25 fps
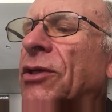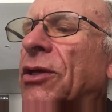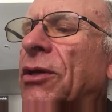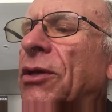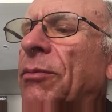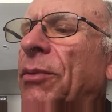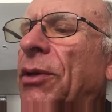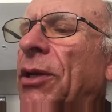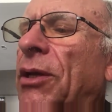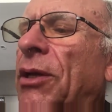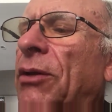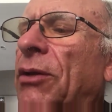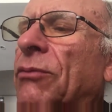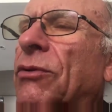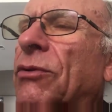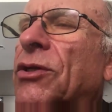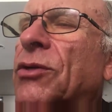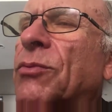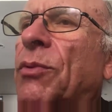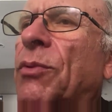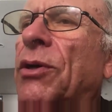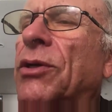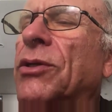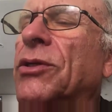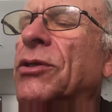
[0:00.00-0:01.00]
can be held
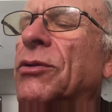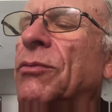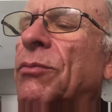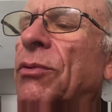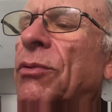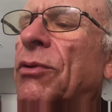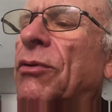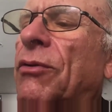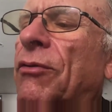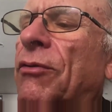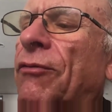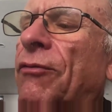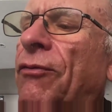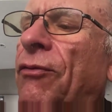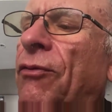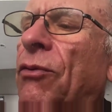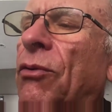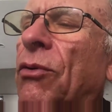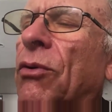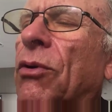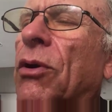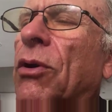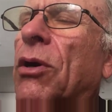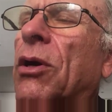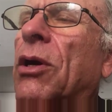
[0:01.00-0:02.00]
responsible
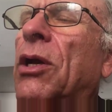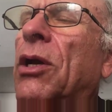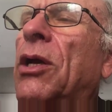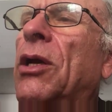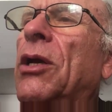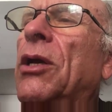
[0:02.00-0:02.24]
for